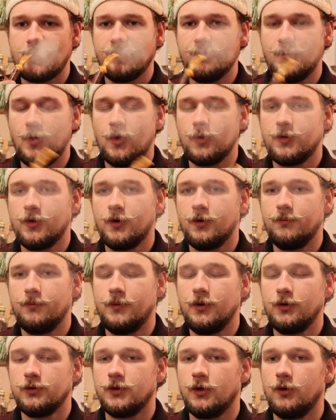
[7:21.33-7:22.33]
Molto
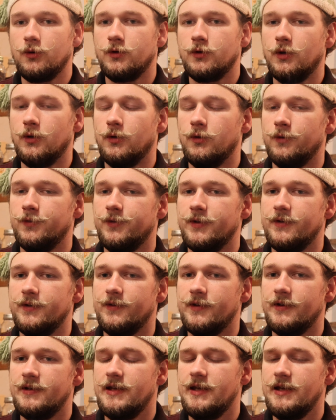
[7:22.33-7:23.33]
Dulce
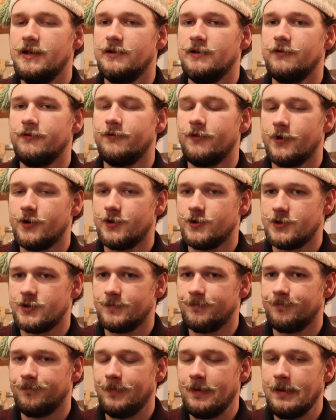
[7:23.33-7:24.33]
is the tin
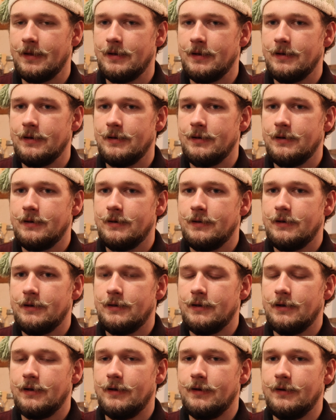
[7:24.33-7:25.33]
version
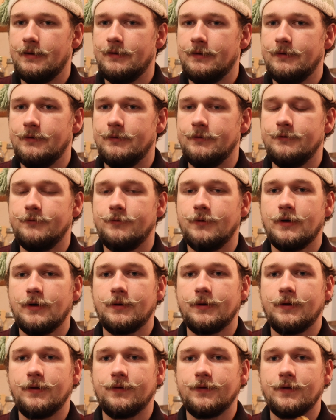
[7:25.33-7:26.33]
of,
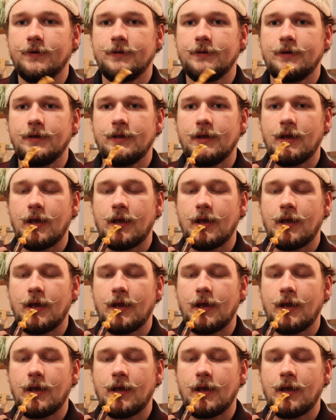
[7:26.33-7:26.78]
what is it?